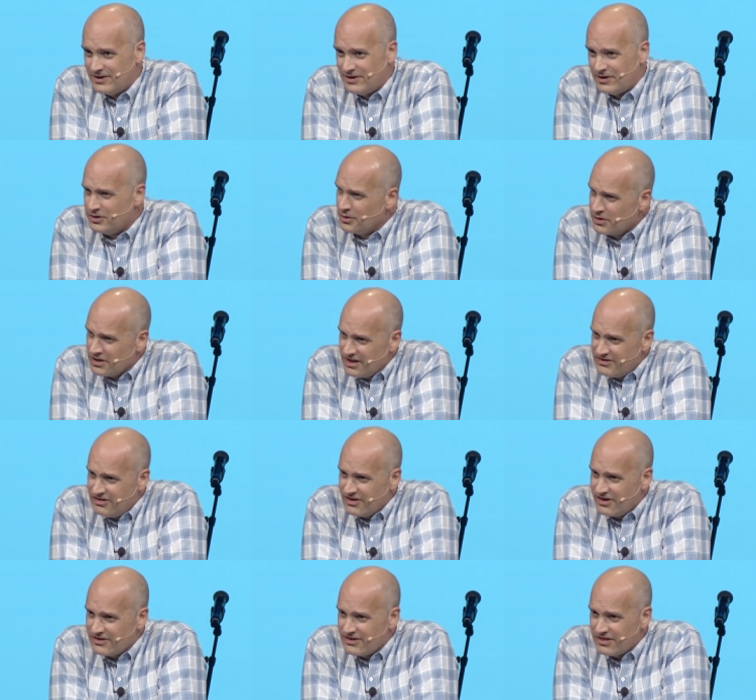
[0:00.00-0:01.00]
Are you
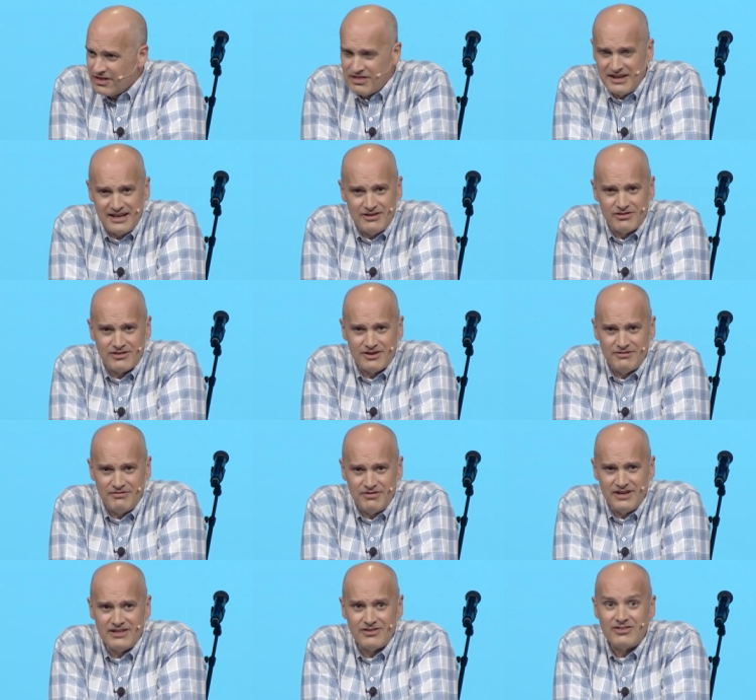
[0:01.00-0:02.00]
clutching onto the things
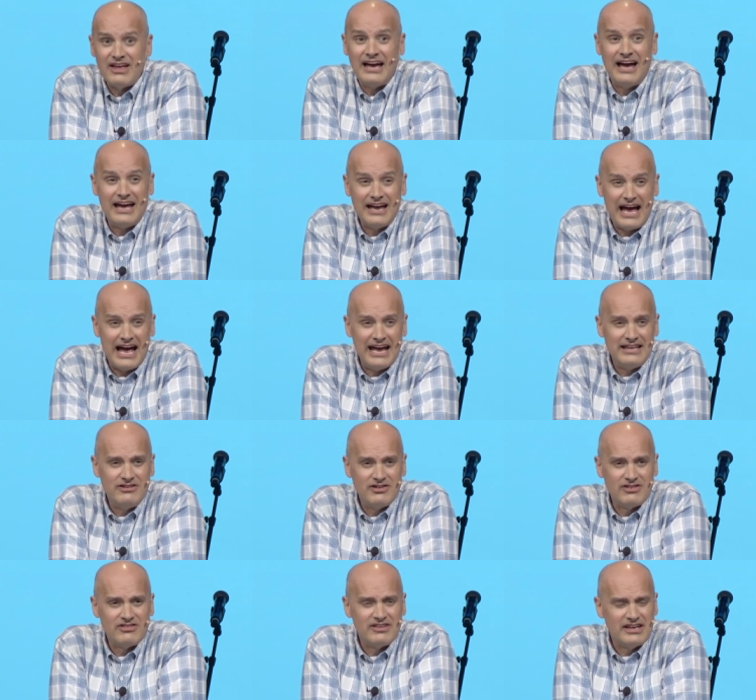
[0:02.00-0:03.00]
convinced, I, I
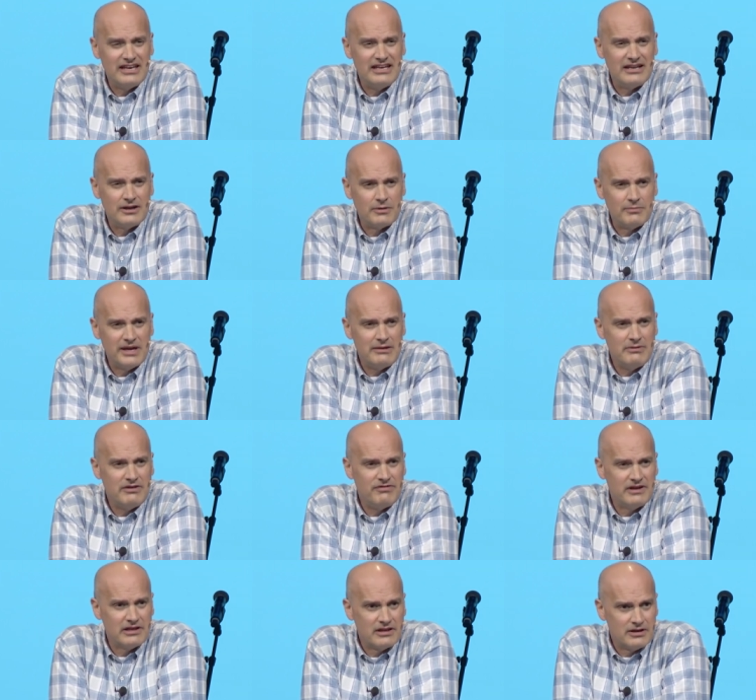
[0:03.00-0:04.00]
just, it'll make me
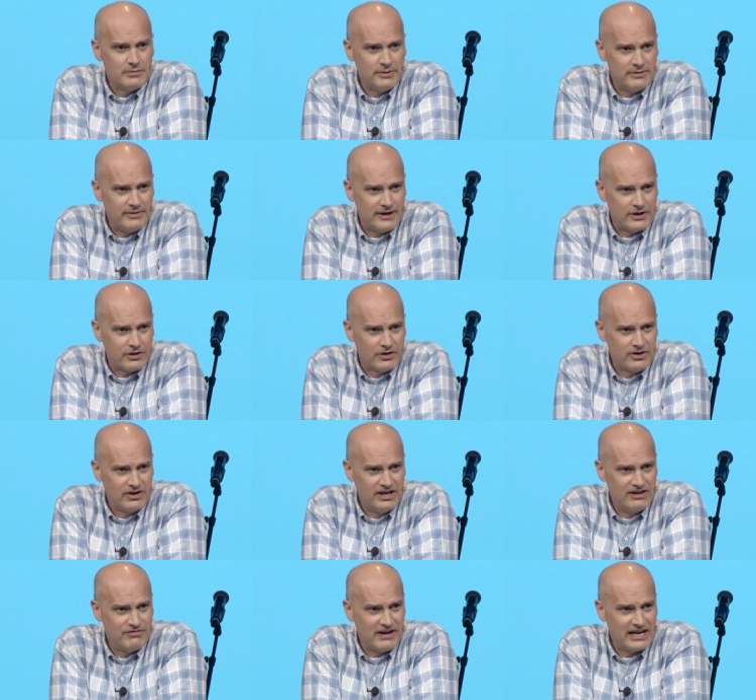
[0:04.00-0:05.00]
feel a little bit better
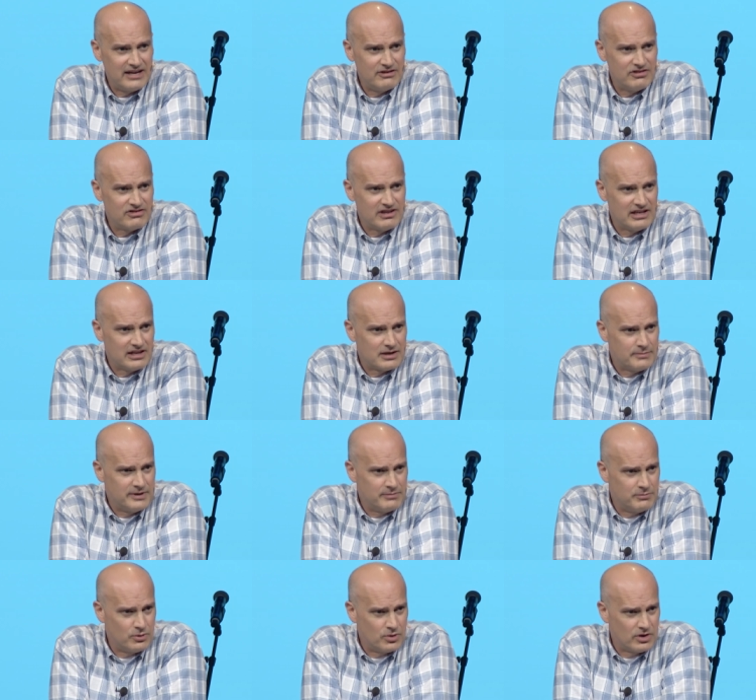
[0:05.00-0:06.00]
if I can just get a little
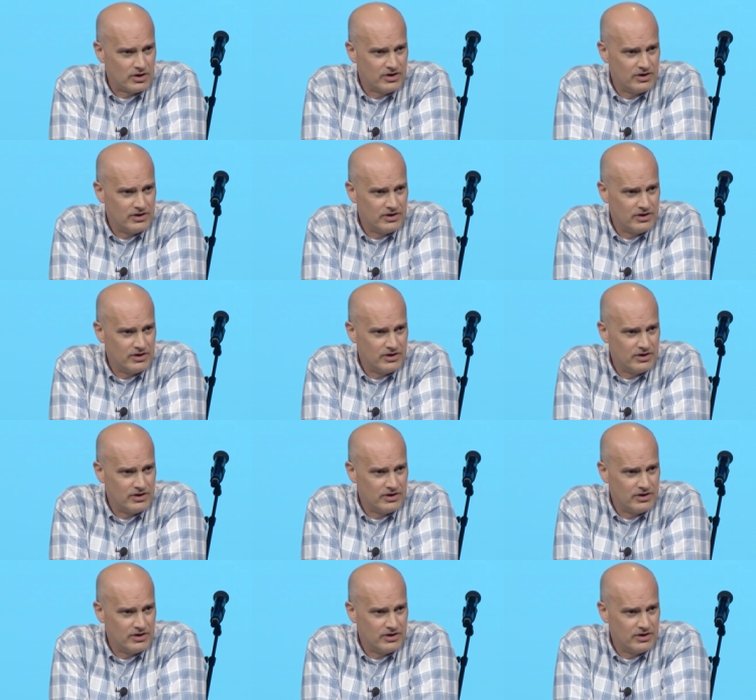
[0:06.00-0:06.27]
bit more?